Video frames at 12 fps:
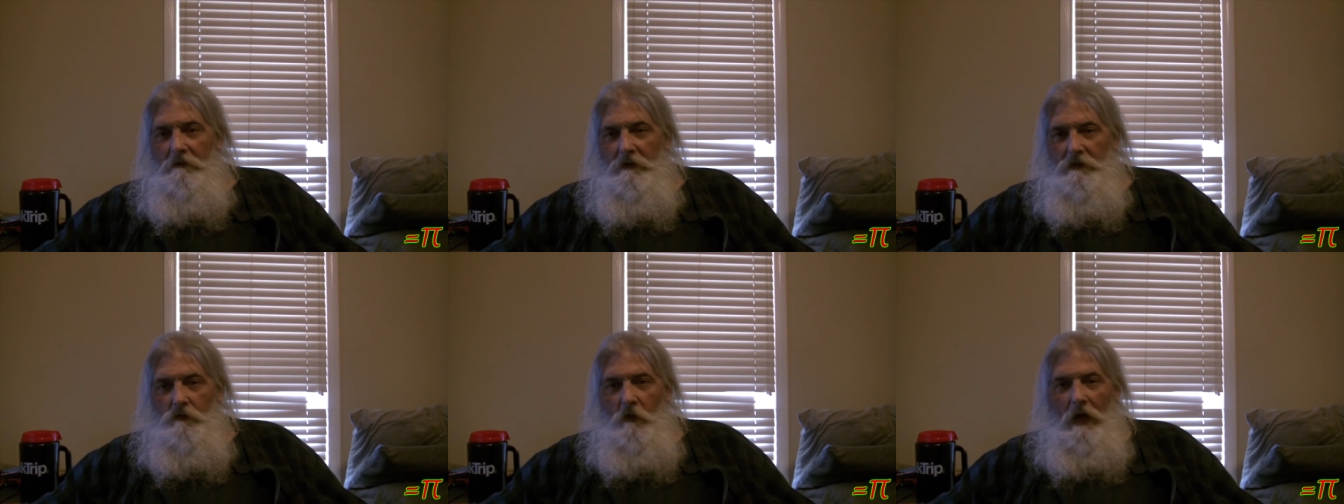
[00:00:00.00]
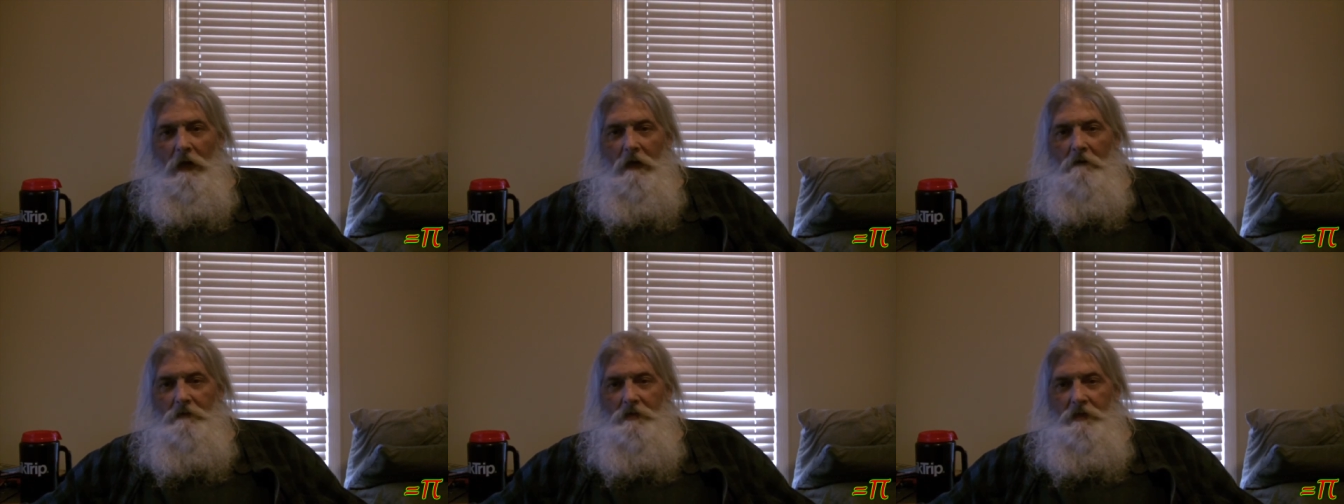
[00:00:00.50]
Because while
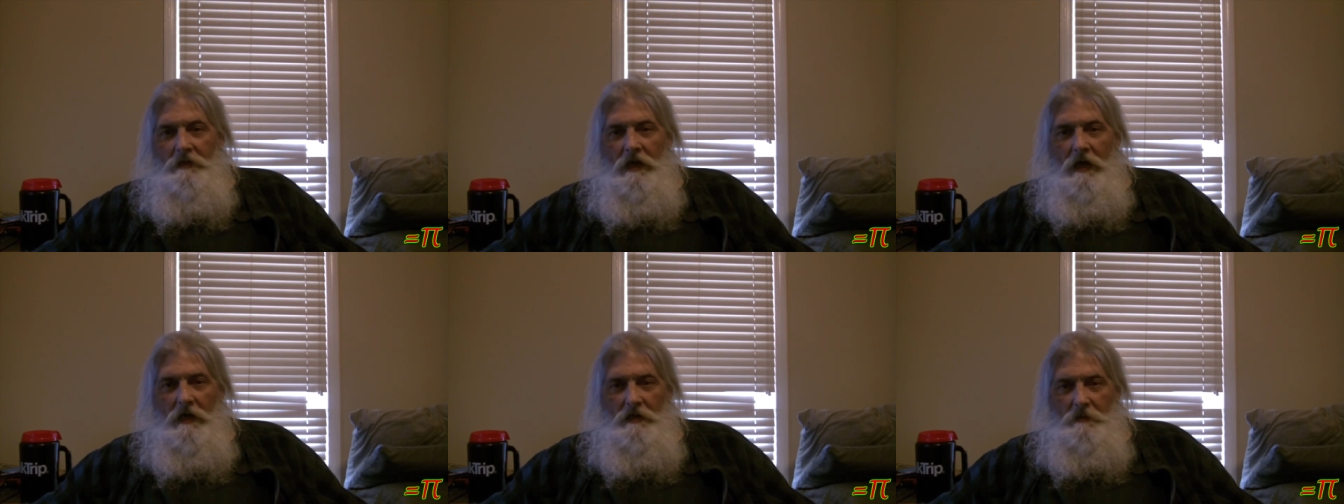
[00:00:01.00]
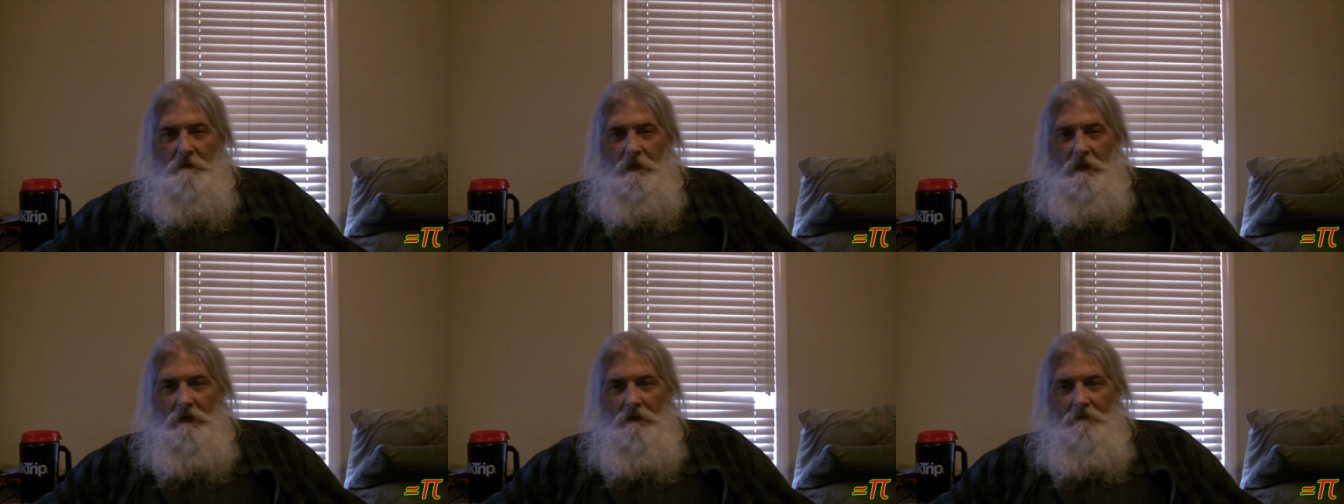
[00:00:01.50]
I was in the
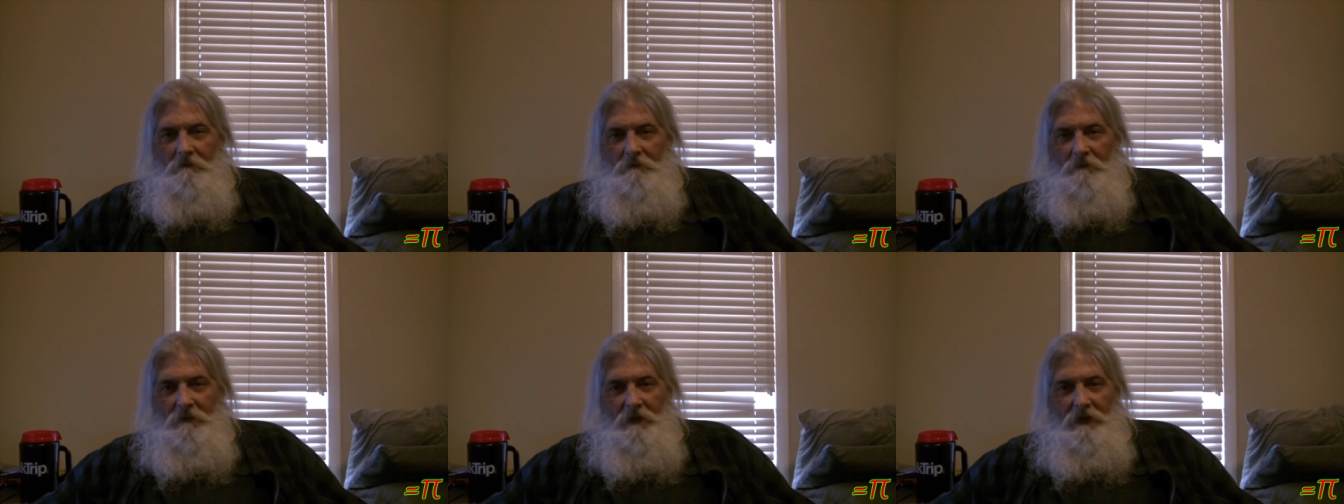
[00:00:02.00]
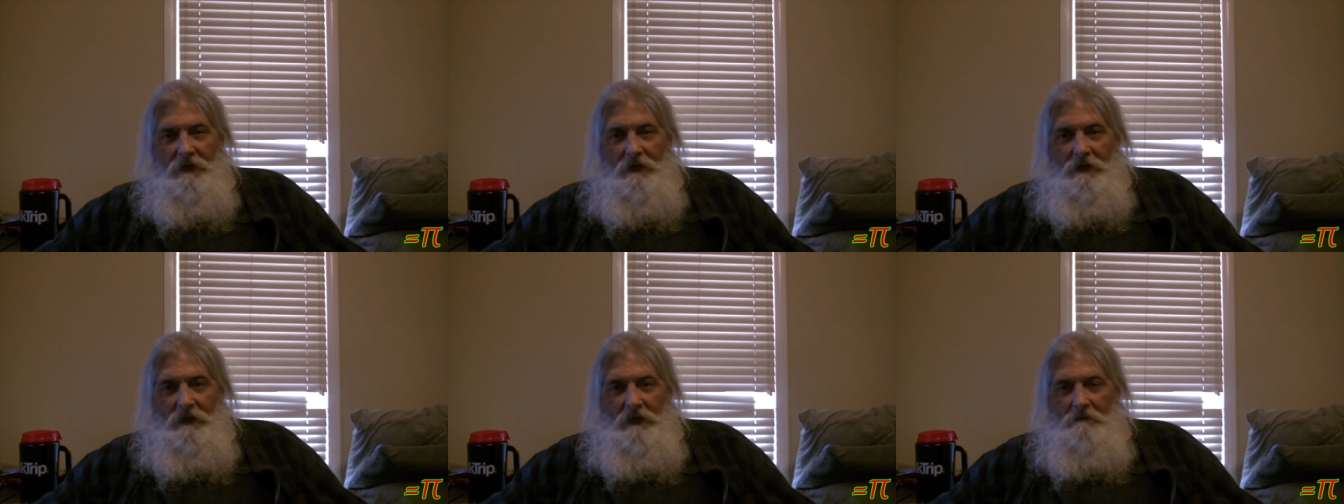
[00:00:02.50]
hospital,
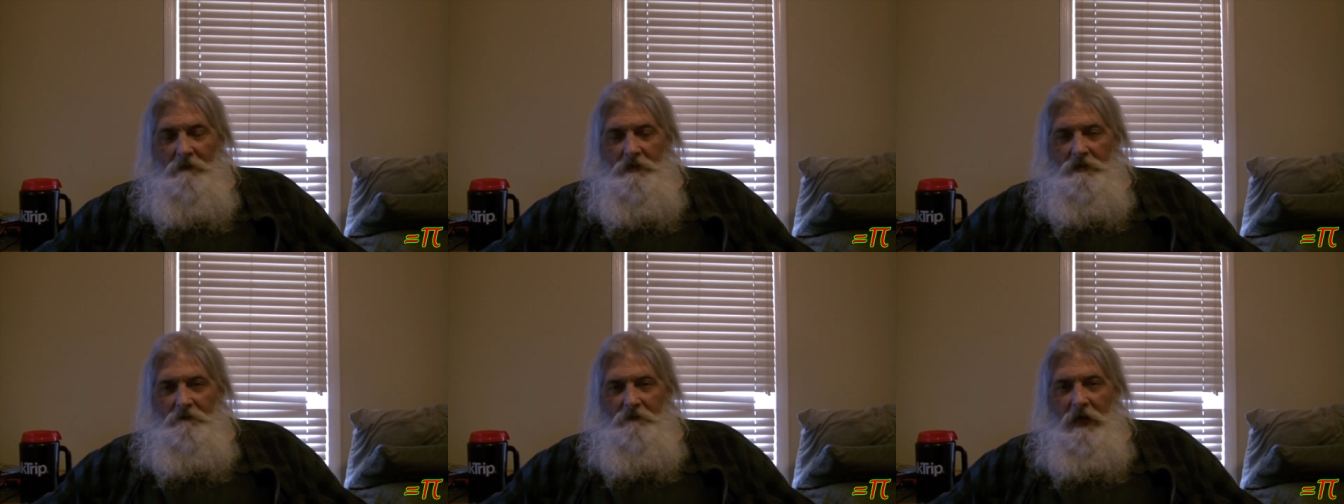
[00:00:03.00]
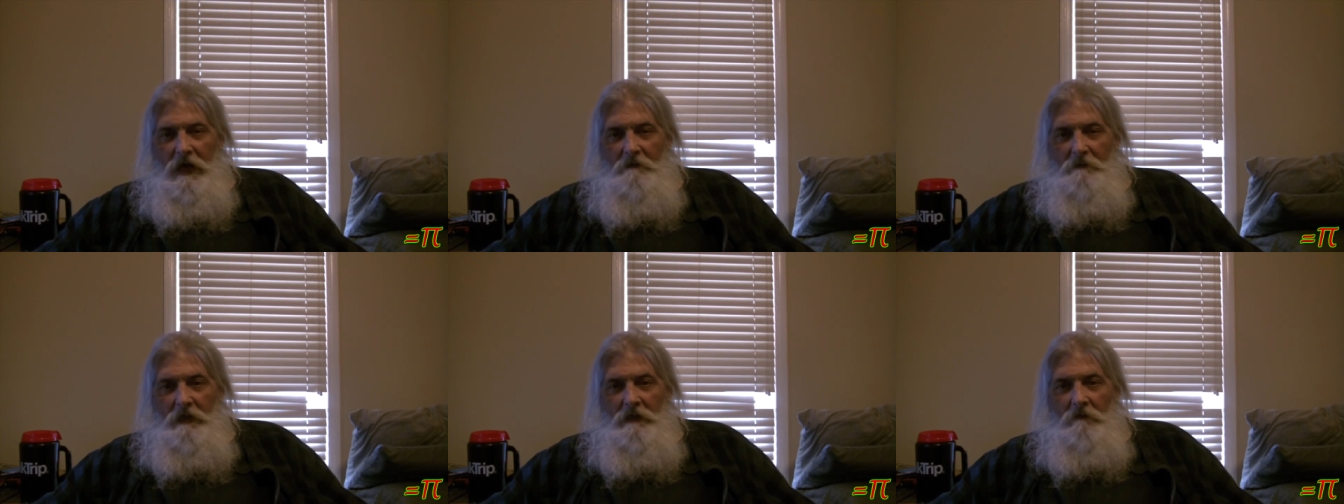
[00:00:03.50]
they must have
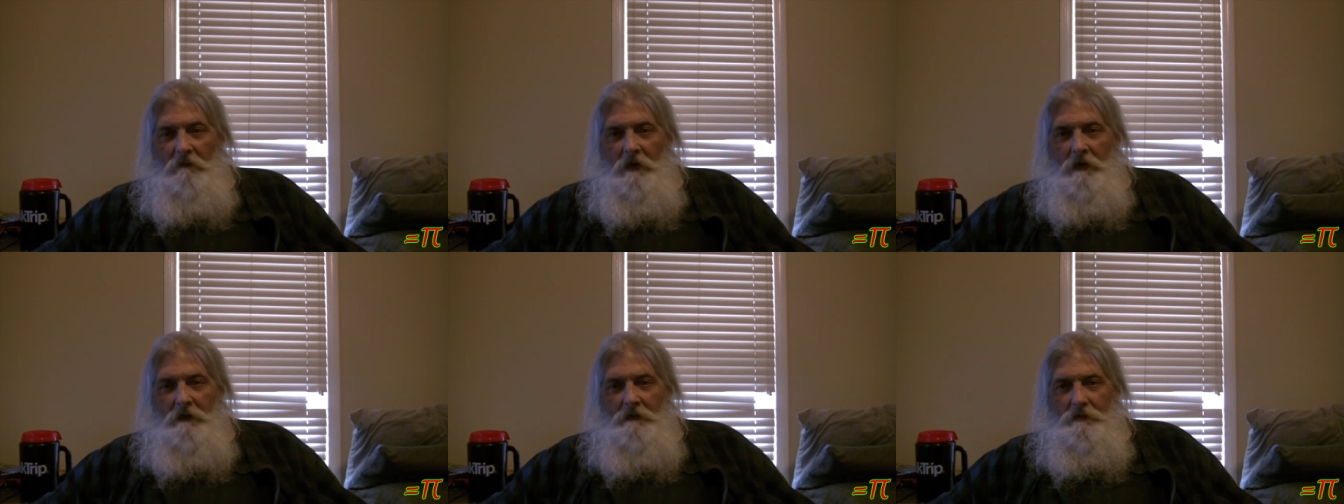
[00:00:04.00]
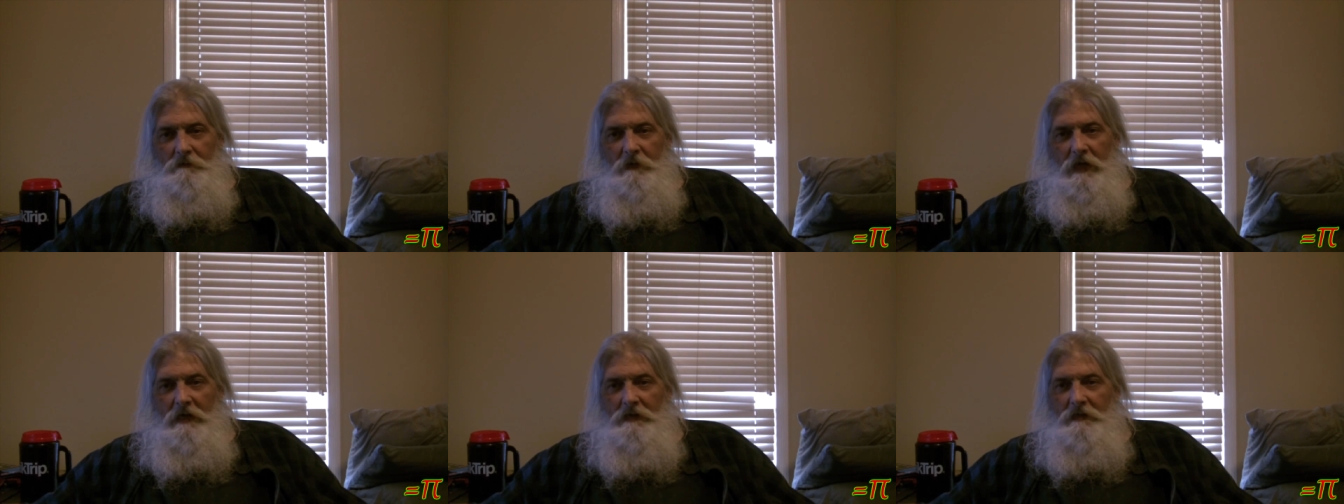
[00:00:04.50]
had me in one of those
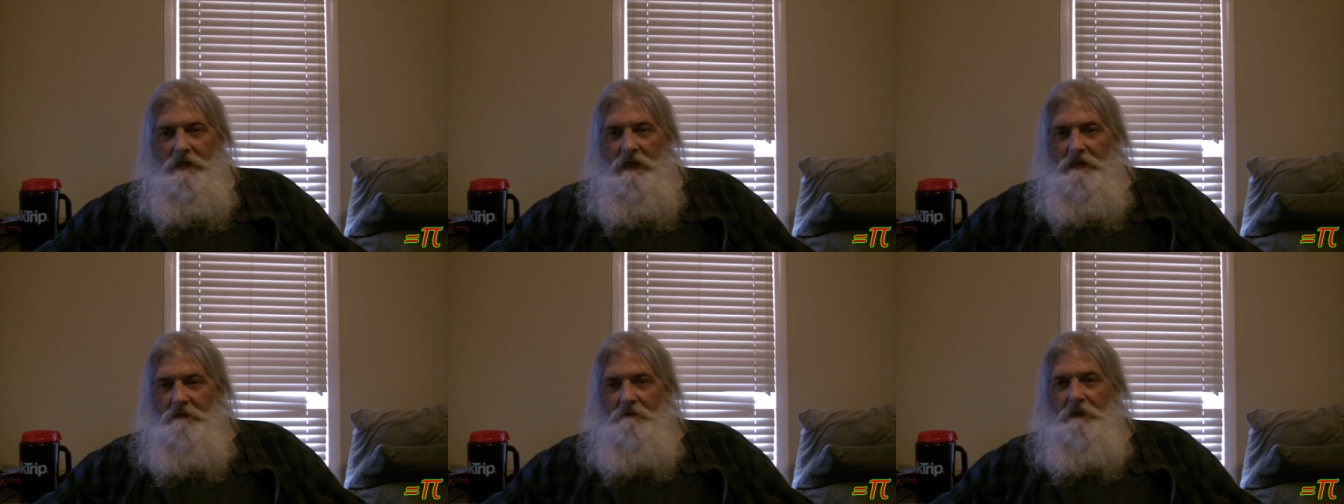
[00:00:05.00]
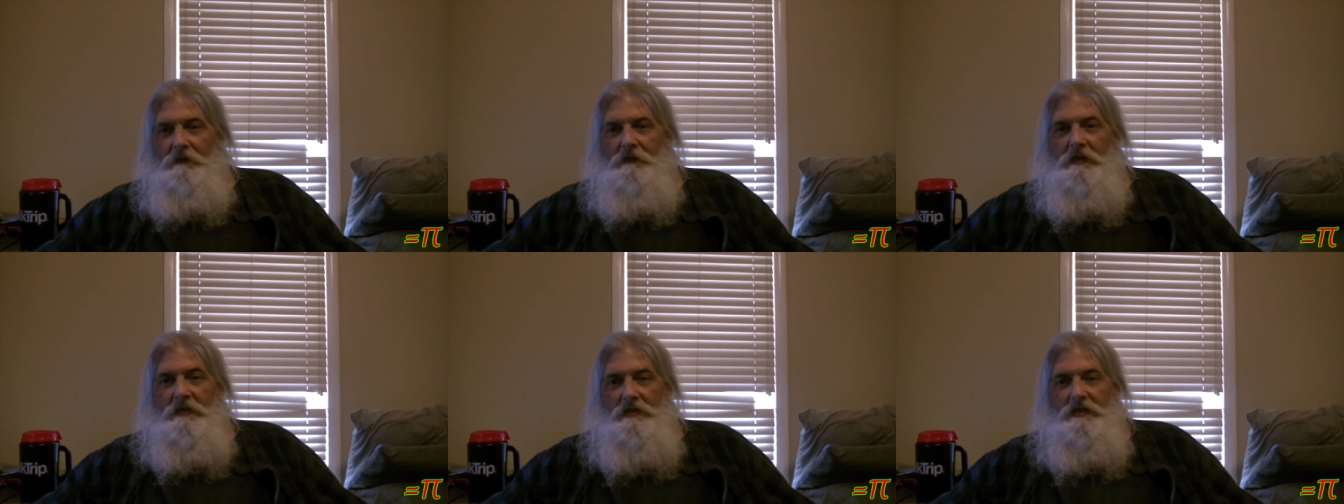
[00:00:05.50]
beds that has a
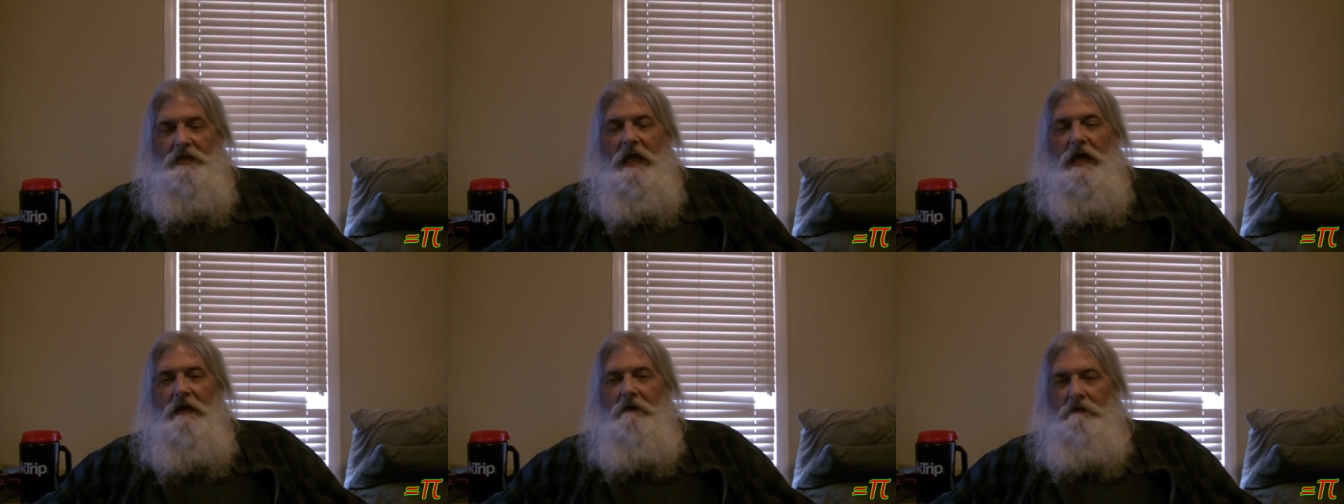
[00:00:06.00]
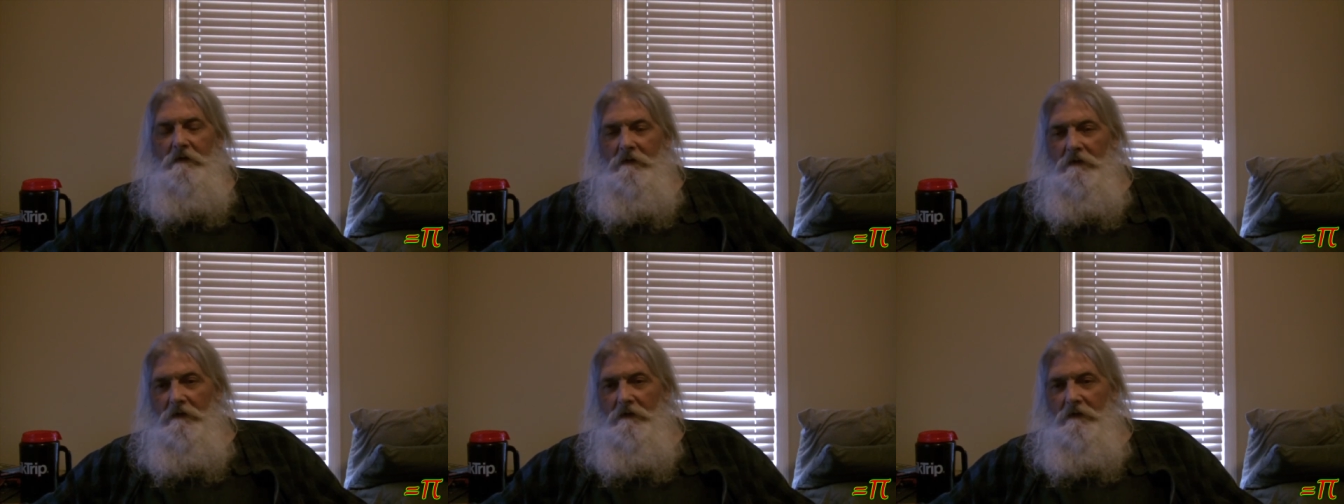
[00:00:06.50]
built-in scale,